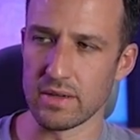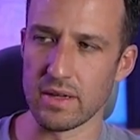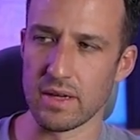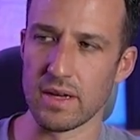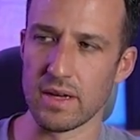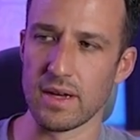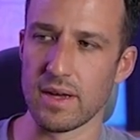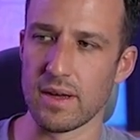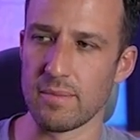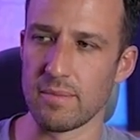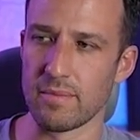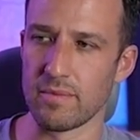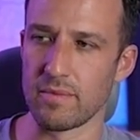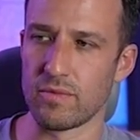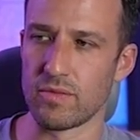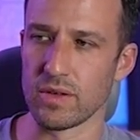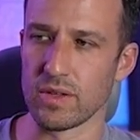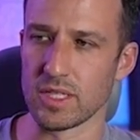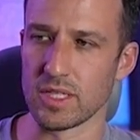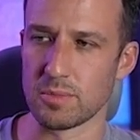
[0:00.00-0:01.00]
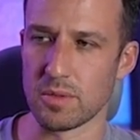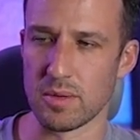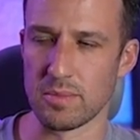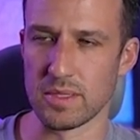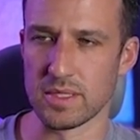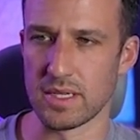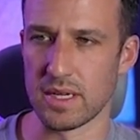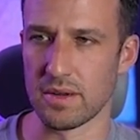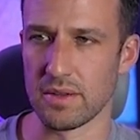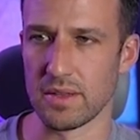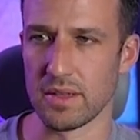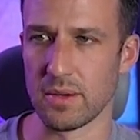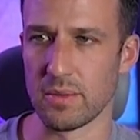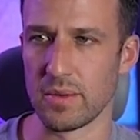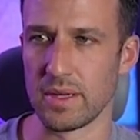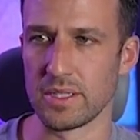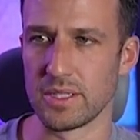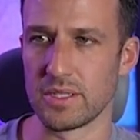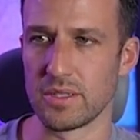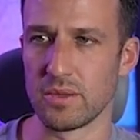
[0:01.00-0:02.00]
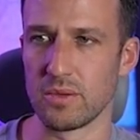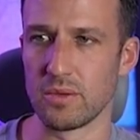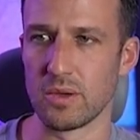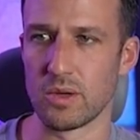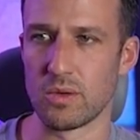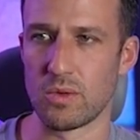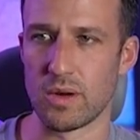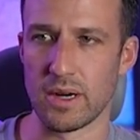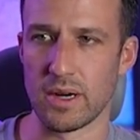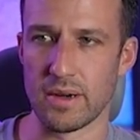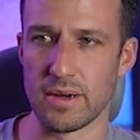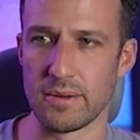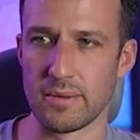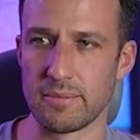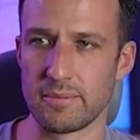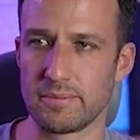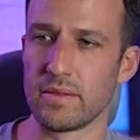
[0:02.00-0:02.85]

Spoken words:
For this purpose, I don't think we need to require it.